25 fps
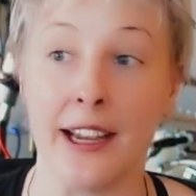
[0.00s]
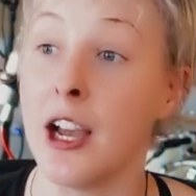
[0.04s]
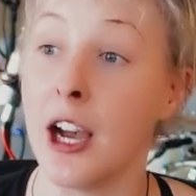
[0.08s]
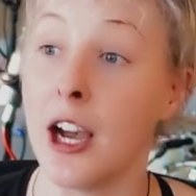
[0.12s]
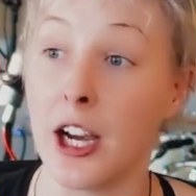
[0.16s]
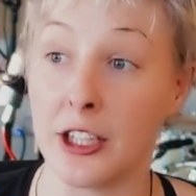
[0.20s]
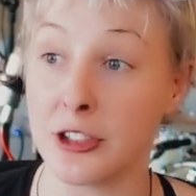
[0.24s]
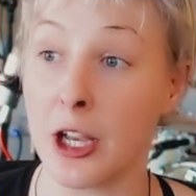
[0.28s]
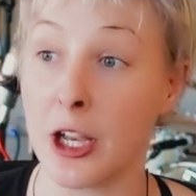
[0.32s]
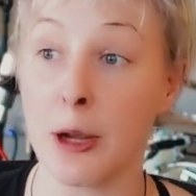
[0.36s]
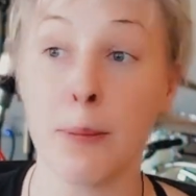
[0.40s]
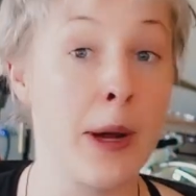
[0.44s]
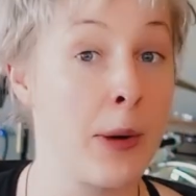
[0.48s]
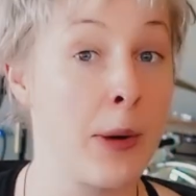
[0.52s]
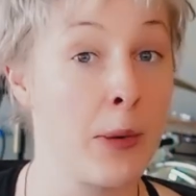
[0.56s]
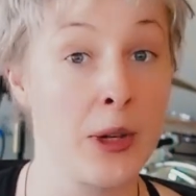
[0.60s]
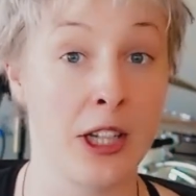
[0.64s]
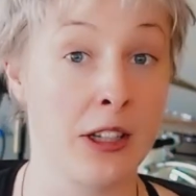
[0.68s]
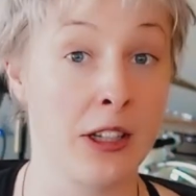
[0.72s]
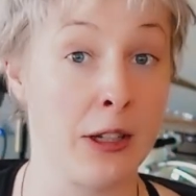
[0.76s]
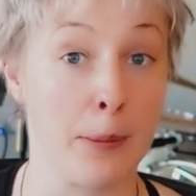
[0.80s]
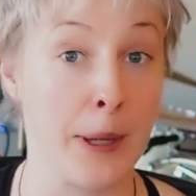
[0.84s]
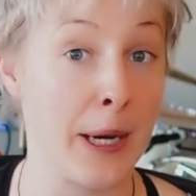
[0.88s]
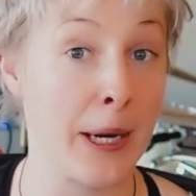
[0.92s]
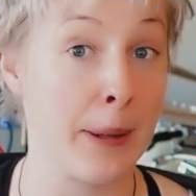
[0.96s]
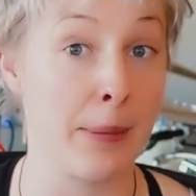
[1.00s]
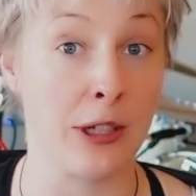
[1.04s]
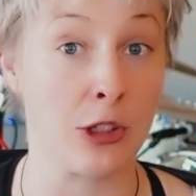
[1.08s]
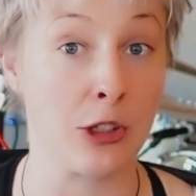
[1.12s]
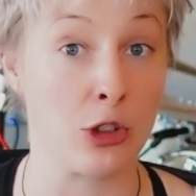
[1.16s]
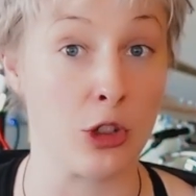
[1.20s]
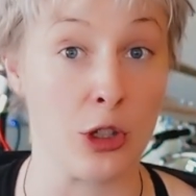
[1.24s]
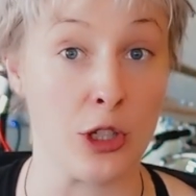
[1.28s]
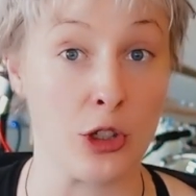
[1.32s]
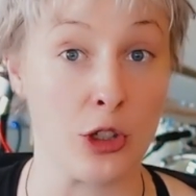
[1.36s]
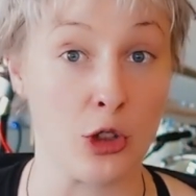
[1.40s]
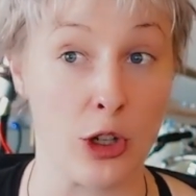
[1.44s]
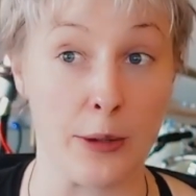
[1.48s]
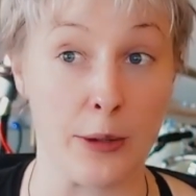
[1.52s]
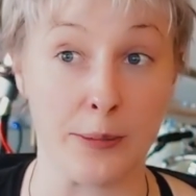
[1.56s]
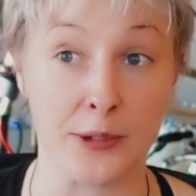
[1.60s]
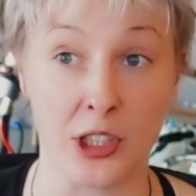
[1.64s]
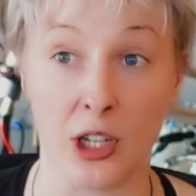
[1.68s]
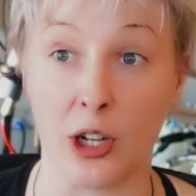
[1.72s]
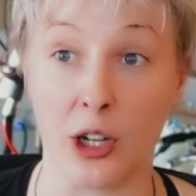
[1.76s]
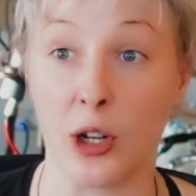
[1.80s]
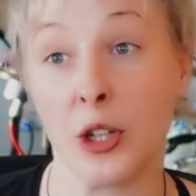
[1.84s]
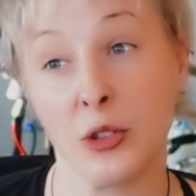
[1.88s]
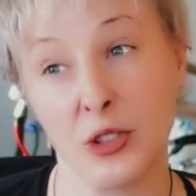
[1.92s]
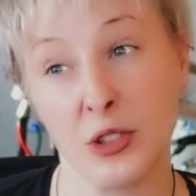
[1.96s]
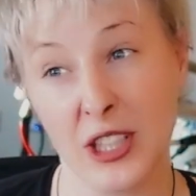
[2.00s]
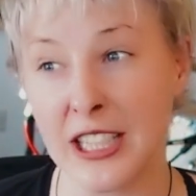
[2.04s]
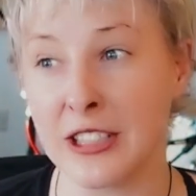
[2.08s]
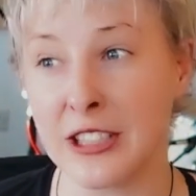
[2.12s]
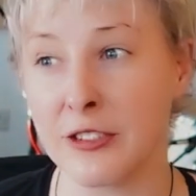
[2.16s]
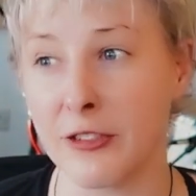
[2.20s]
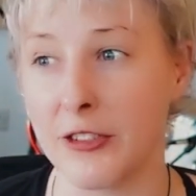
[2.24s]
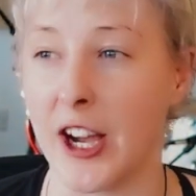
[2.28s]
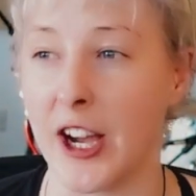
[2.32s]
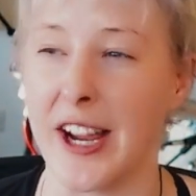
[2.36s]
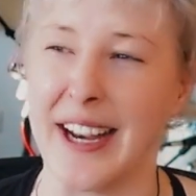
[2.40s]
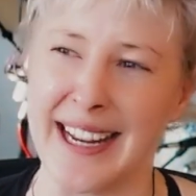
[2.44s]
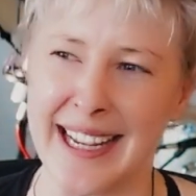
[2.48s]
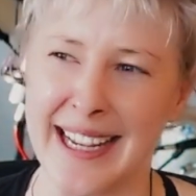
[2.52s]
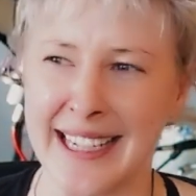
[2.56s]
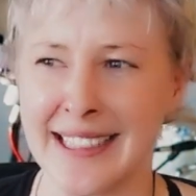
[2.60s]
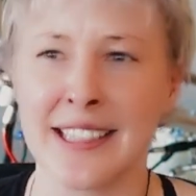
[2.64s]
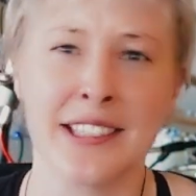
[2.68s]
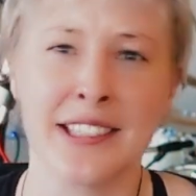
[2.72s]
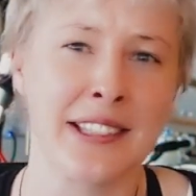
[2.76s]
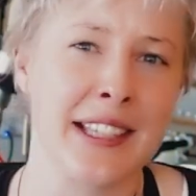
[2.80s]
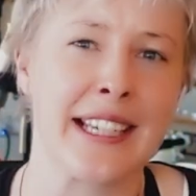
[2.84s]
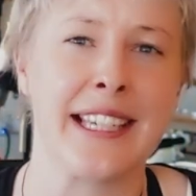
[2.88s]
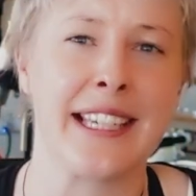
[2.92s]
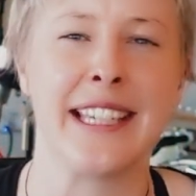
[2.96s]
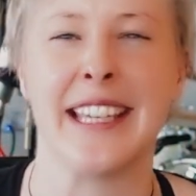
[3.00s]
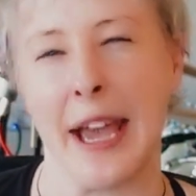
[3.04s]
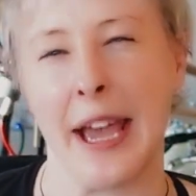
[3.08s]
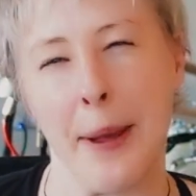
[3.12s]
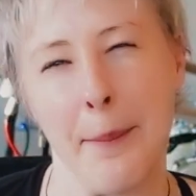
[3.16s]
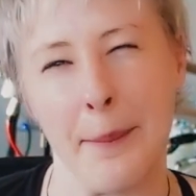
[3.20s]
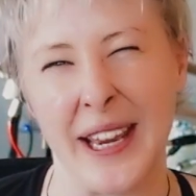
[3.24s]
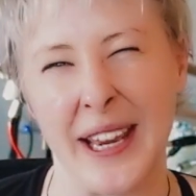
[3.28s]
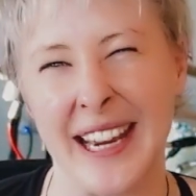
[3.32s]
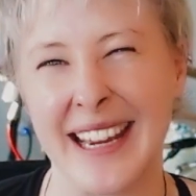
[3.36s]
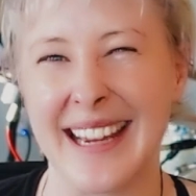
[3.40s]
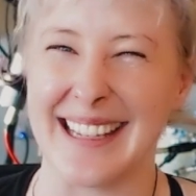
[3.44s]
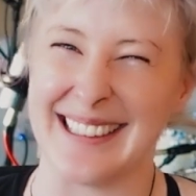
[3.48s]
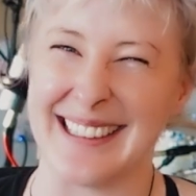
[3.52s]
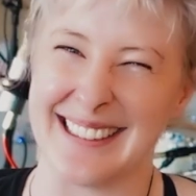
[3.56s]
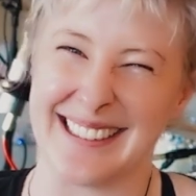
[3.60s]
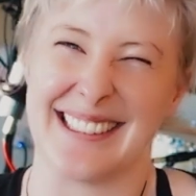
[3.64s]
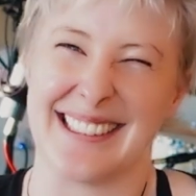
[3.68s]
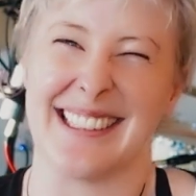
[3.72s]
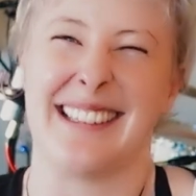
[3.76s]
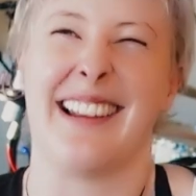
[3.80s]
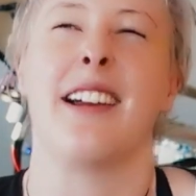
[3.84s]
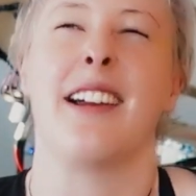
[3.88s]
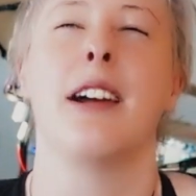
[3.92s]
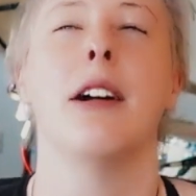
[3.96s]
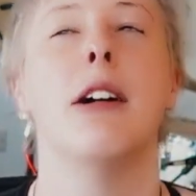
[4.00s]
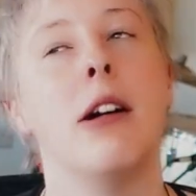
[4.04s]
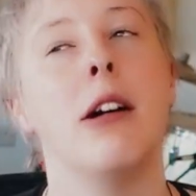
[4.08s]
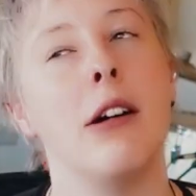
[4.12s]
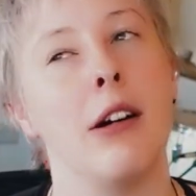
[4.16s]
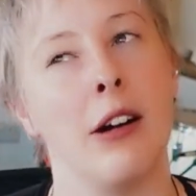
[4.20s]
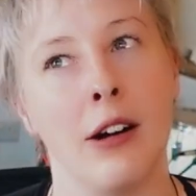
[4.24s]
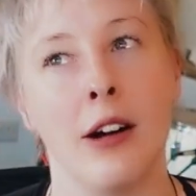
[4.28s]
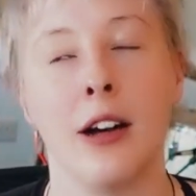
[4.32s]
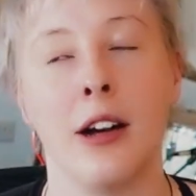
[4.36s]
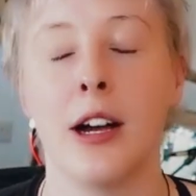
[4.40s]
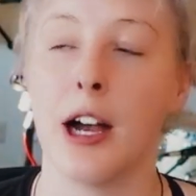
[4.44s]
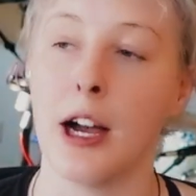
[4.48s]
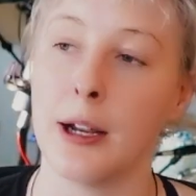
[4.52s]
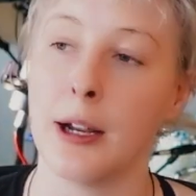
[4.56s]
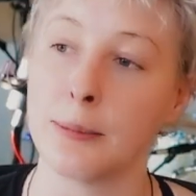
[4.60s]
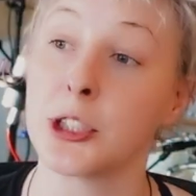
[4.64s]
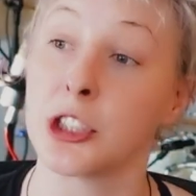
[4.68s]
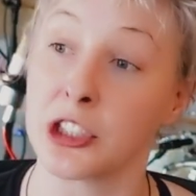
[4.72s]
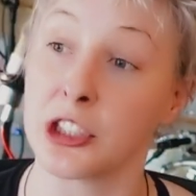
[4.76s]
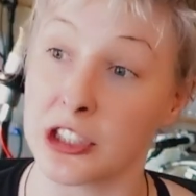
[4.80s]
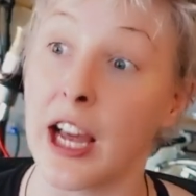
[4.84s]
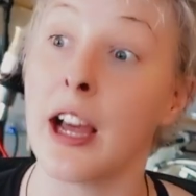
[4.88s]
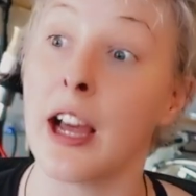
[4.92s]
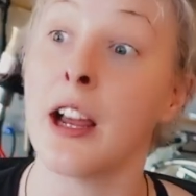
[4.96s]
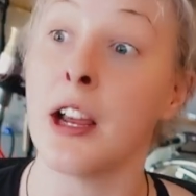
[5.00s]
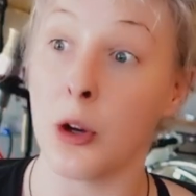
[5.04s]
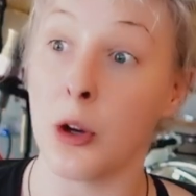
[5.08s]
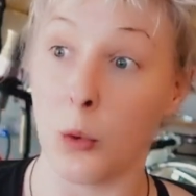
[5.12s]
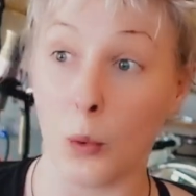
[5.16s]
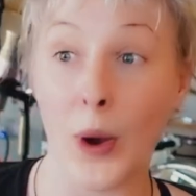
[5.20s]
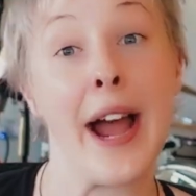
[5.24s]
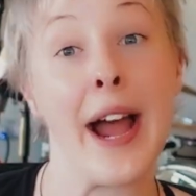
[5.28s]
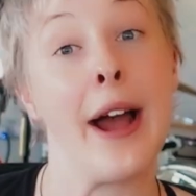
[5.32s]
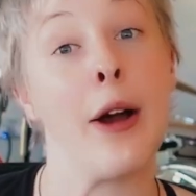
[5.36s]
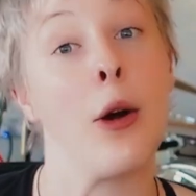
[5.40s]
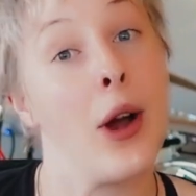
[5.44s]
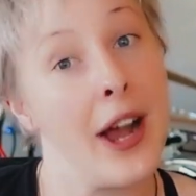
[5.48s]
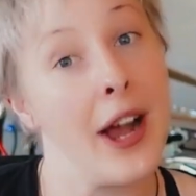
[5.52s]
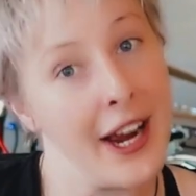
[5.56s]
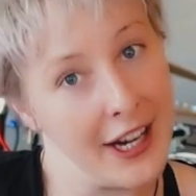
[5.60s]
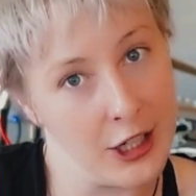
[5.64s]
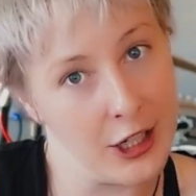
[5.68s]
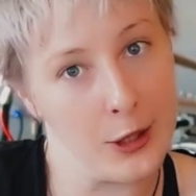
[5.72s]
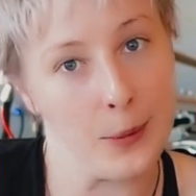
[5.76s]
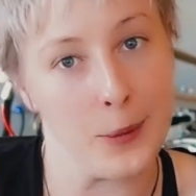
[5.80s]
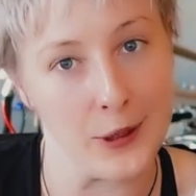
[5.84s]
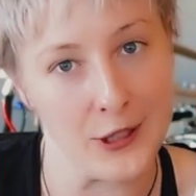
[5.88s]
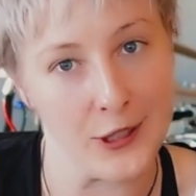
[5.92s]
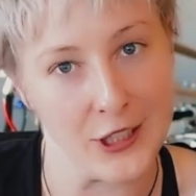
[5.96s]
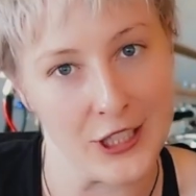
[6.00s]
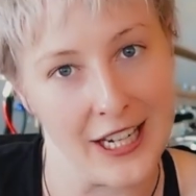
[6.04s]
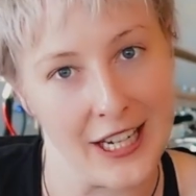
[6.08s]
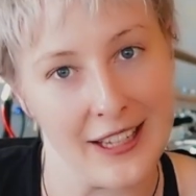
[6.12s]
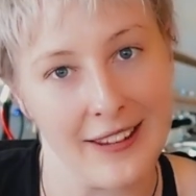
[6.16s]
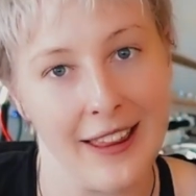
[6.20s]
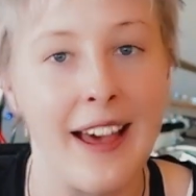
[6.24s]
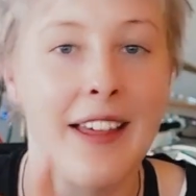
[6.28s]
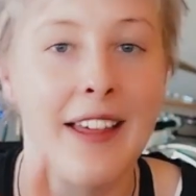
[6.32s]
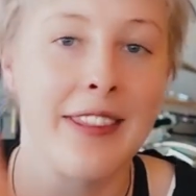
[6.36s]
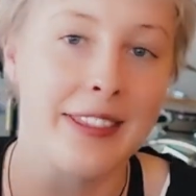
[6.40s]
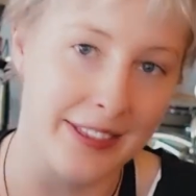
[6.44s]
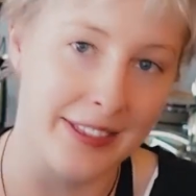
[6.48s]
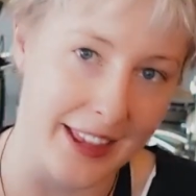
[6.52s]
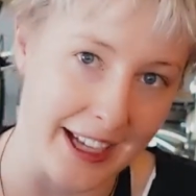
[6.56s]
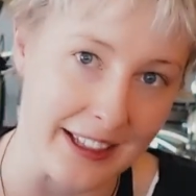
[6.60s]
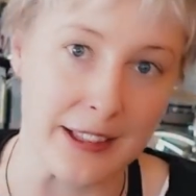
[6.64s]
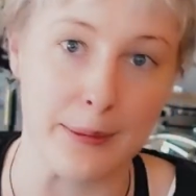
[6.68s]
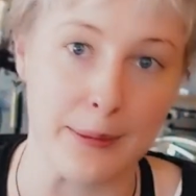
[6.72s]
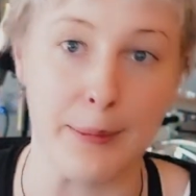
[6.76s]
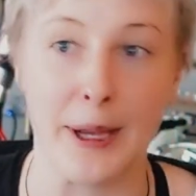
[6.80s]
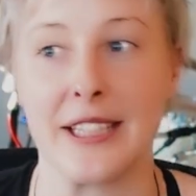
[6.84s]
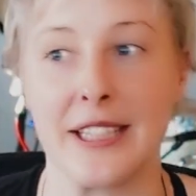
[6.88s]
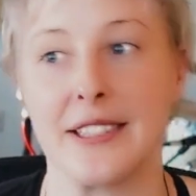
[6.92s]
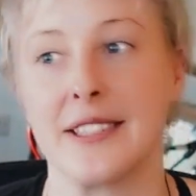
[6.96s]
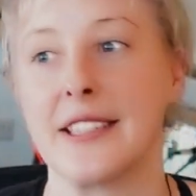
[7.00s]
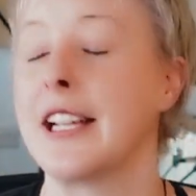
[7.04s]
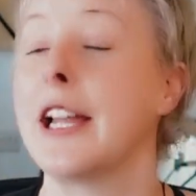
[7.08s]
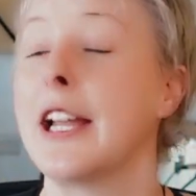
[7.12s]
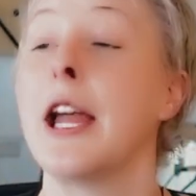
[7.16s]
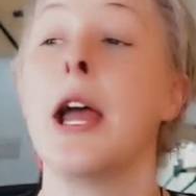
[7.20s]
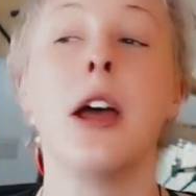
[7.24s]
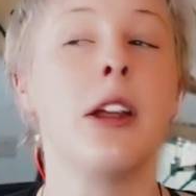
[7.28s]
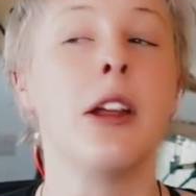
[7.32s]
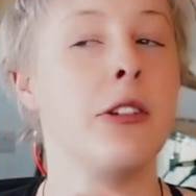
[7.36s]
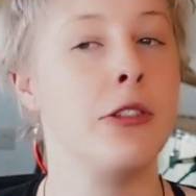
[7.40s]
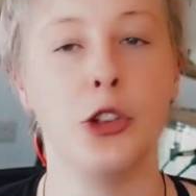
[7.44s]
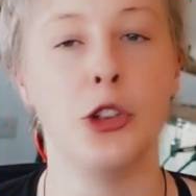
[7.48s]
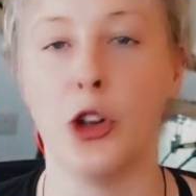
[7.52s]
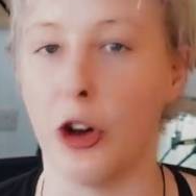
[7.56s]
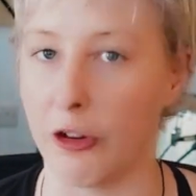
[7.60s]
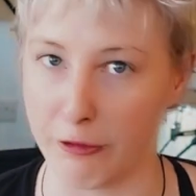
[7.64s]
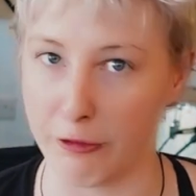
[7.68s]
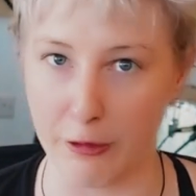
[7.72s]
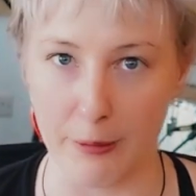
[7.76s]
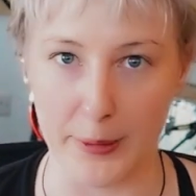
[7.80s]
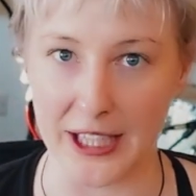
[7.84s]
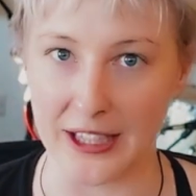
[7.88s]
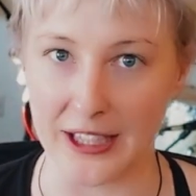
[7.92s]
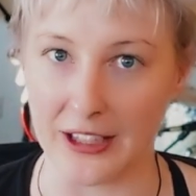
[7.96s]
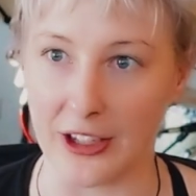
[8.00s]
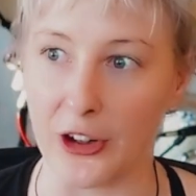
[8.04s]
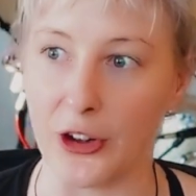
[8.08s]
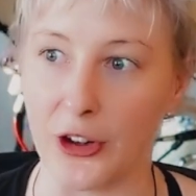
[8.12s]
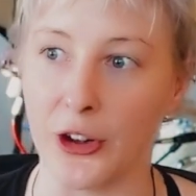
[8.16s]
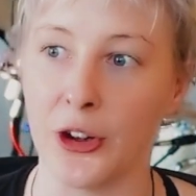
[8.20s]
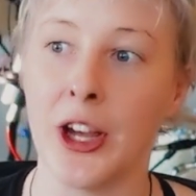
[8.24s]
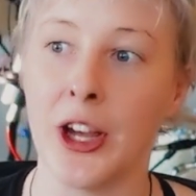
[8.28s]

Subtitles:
I don't mind when other people are doing drum solos. It's fine. It doesn't get me. It doesn't like, oh, I'm just like, wow, I can appreciate that. That's amazing. Not for me though.